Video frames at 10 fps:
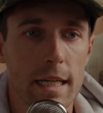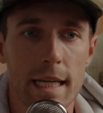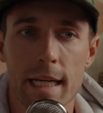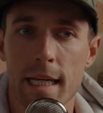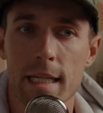
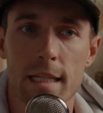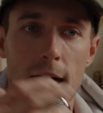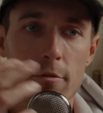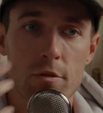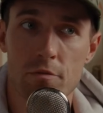And
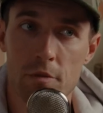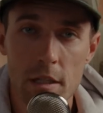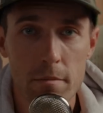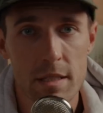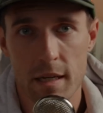I was
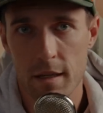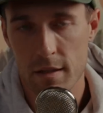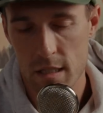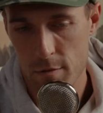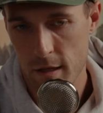really
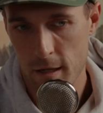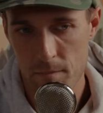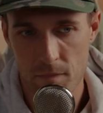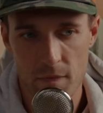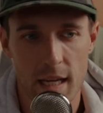meticulous with
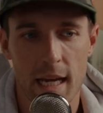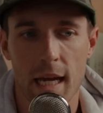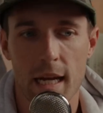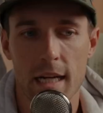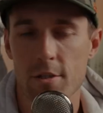it,
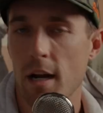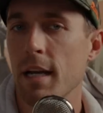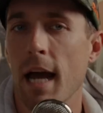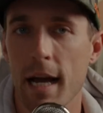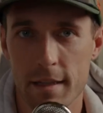and I
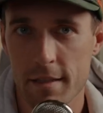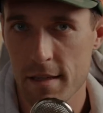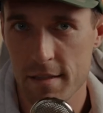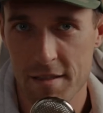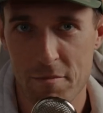tried to hack the
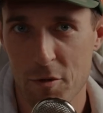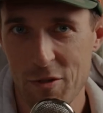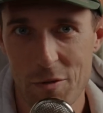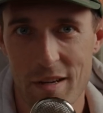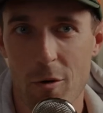system with
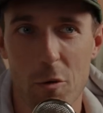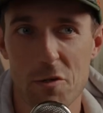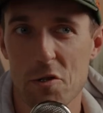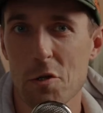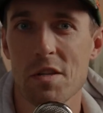doing
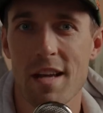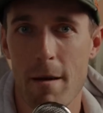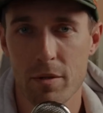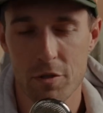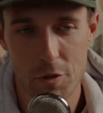orange juice and
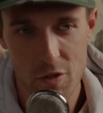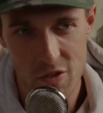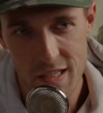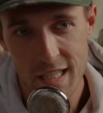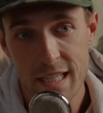apple juice.